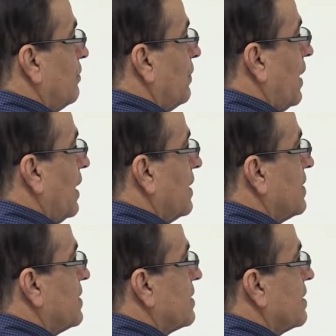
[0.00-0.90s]

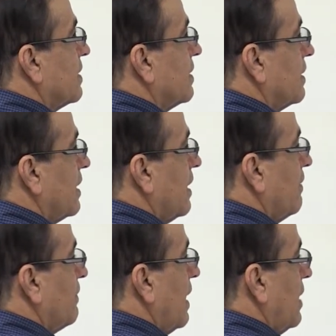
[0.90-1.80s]
minus
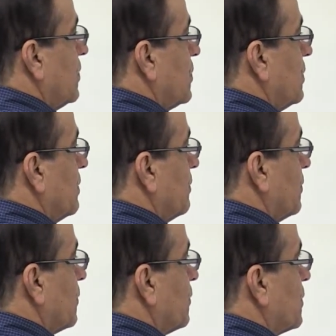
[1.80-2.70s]
T value
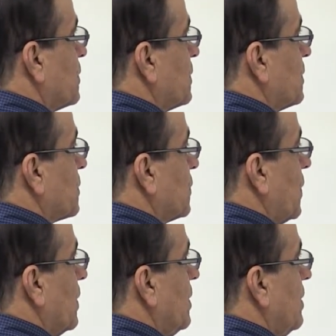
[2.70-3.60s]
for first year is
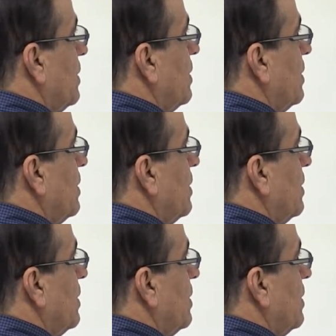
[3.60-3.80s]
1